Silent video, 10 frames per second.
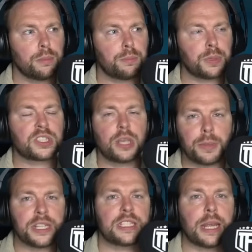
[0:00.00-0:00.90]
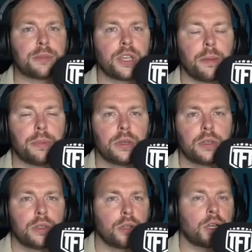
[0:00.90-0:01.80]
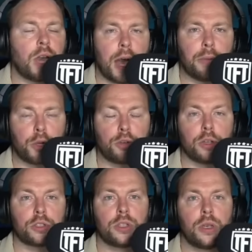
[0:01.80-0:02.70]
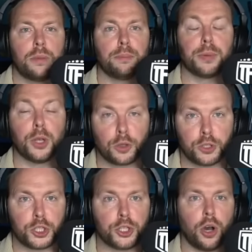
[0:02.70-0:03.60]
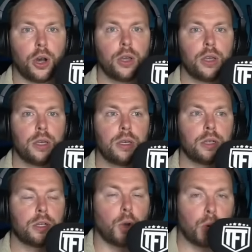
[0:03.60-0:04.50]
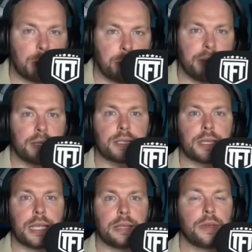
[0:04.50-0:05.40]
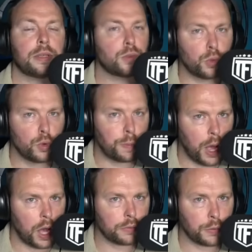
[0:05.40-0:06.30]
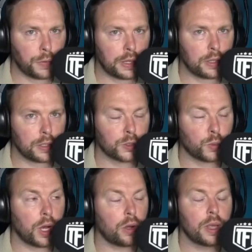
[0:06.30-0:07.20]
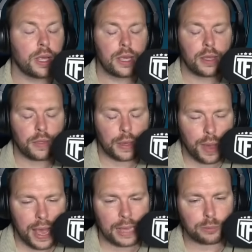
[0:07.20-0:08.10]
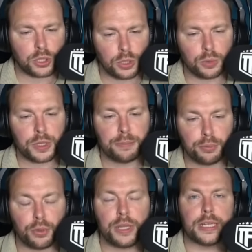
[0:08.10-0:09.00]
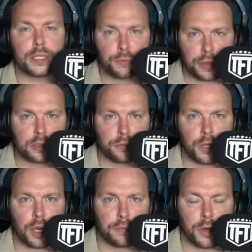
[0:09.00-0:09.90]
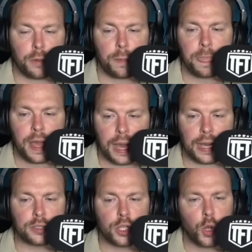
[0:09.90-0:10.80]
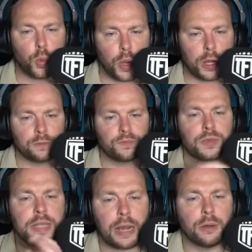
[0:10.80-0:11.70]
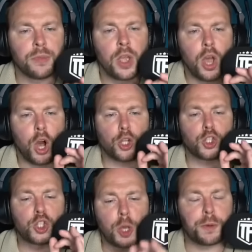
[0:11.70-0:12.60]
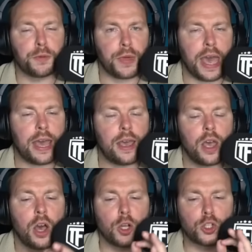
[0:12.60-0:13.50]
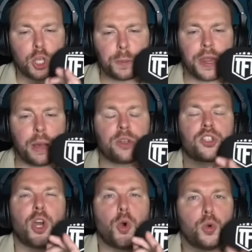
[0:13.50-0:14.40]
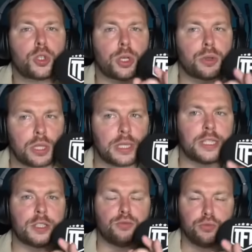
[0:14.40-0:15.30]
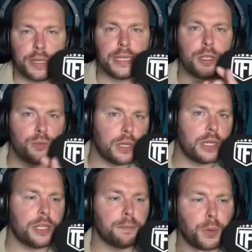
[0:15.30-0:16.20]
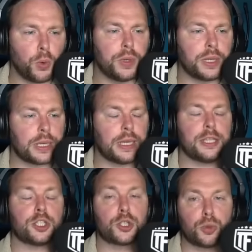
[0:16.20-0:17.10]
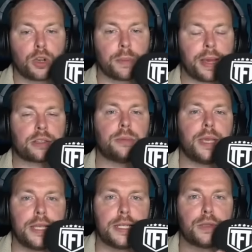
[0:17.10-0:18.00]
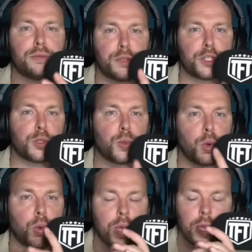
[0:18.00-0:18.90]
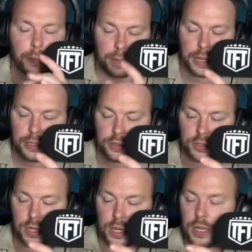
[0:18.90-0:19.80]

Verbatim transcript: but somebody stepped up, cut out the cross, blocked the shot, goalkeeper made the save. It's all part of defending as well. They were absolutely brilliant defensively, I felt as well. Now, on top of that, on top of that, which I also think is really, really important and key, is to talk about some individual players.